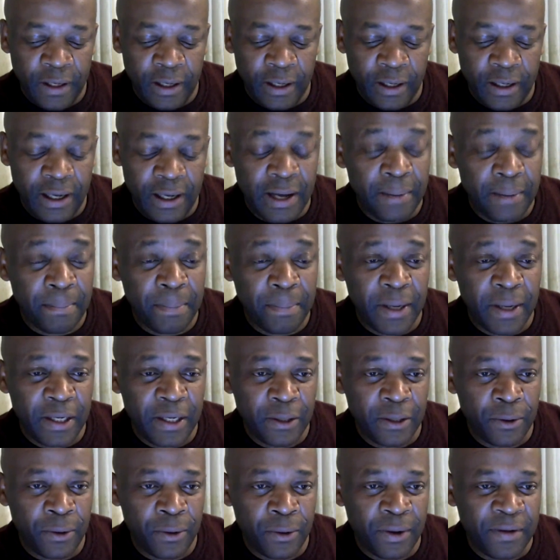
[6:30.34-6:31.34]

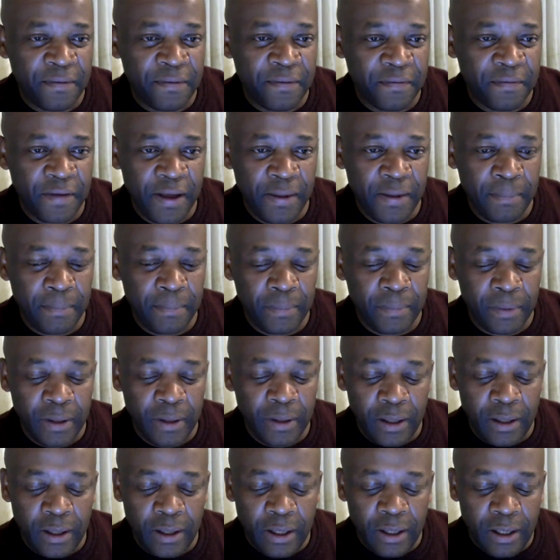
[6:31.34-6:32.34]
company or a firm
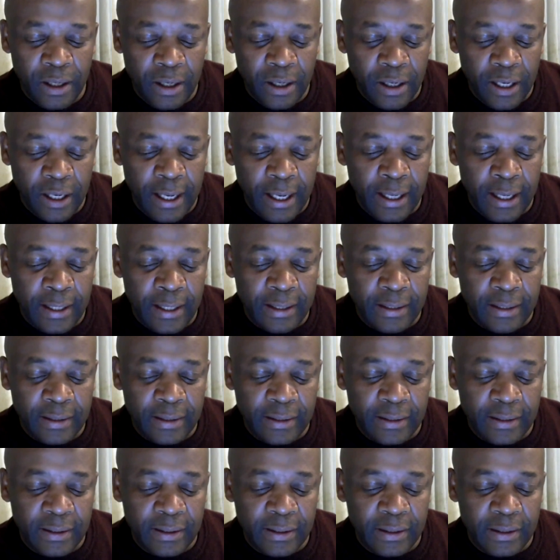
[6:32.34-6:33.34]

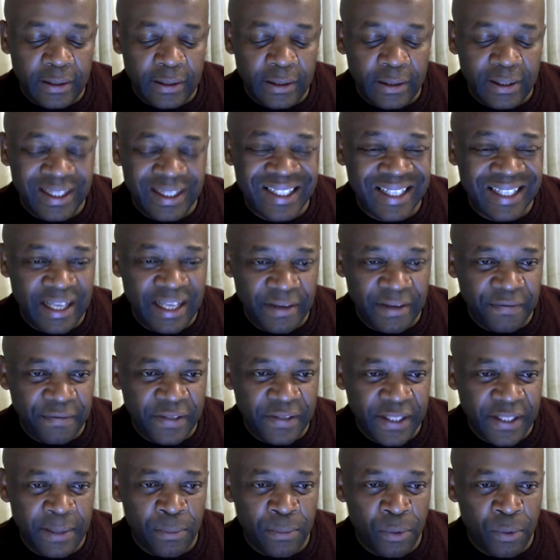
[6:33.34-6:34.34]
and serve
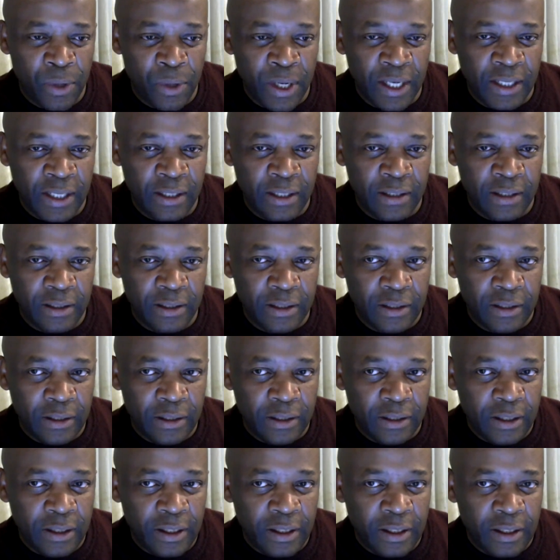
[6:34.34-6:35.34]
someone,
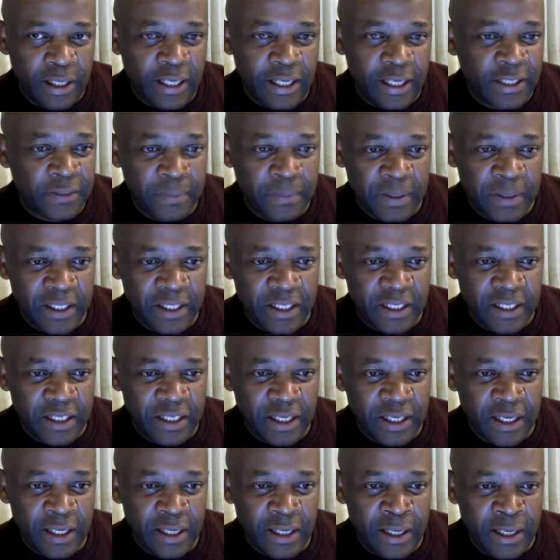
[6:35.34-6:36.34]

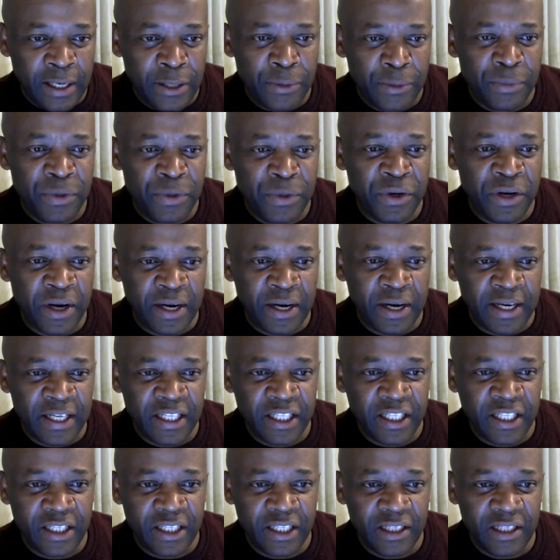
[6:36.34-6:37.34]
expecting a
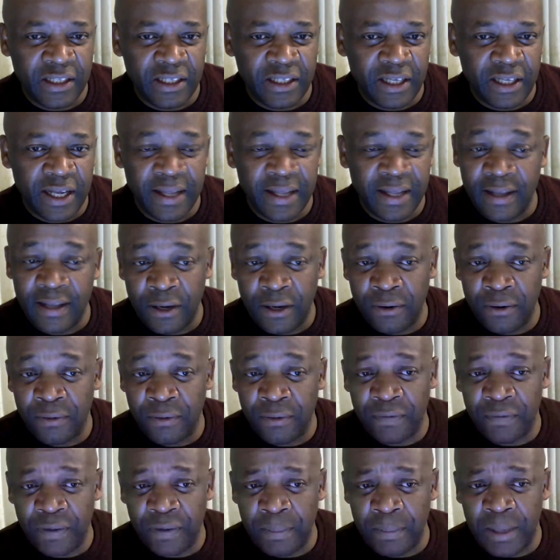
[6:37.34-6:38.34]
remuneration at the end
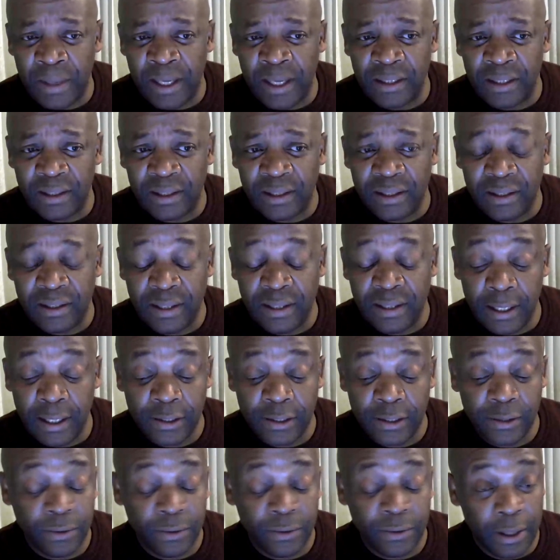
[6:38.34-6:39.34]
of the month. That
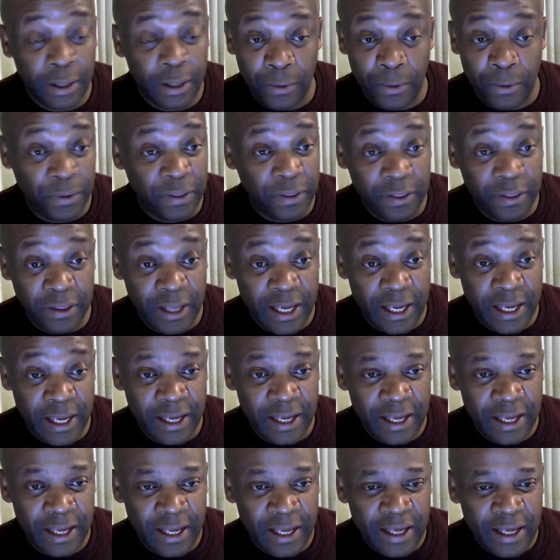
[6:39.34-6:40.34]
is not a good
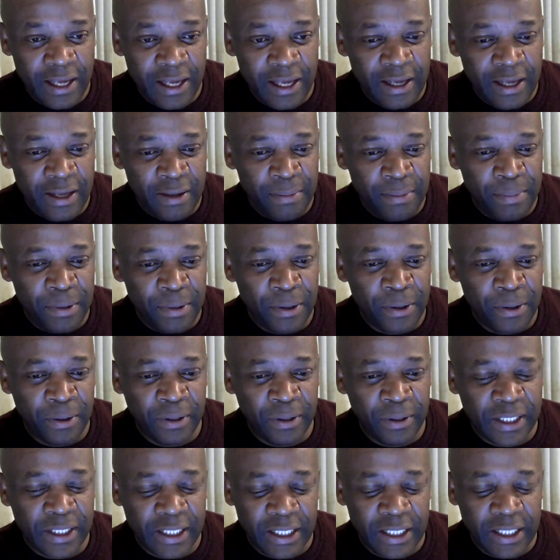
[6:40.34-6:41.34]
thing,
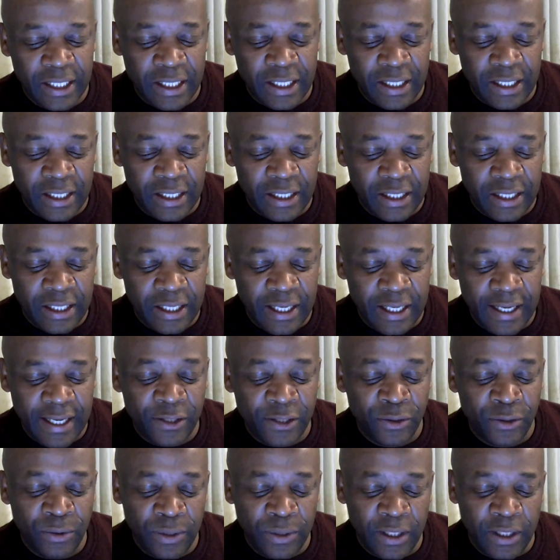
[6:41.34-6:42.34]
because
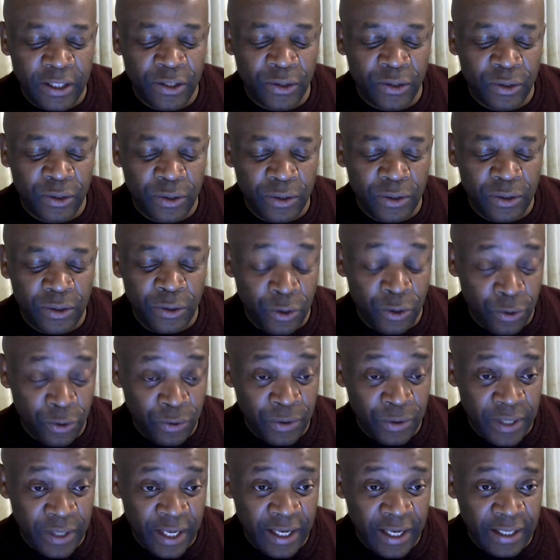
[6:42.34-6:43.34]
as soon as you
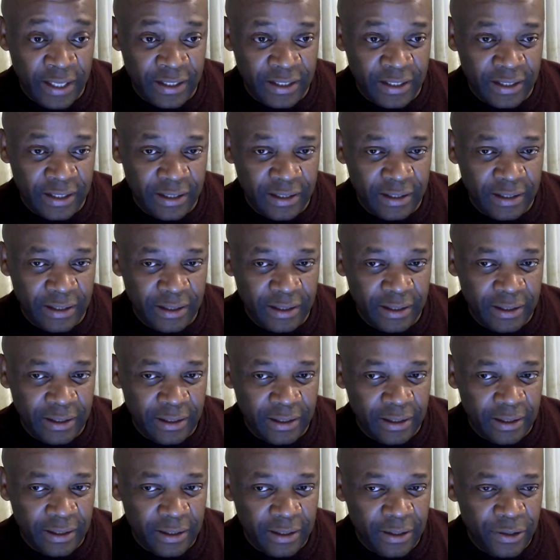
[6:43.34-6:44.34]
do that,
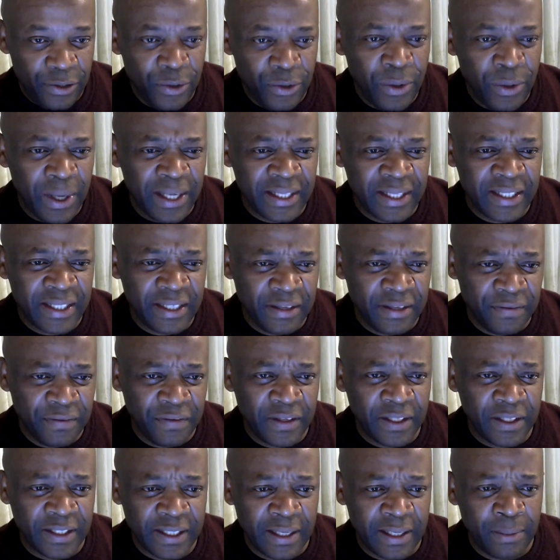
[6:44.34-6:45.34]
you are
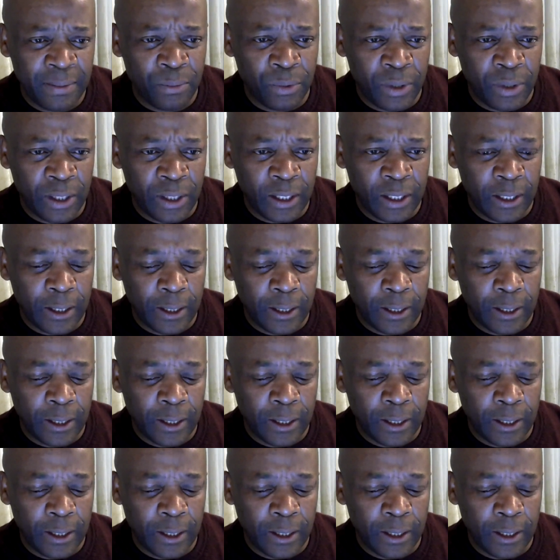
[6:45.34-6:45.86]
saving someone,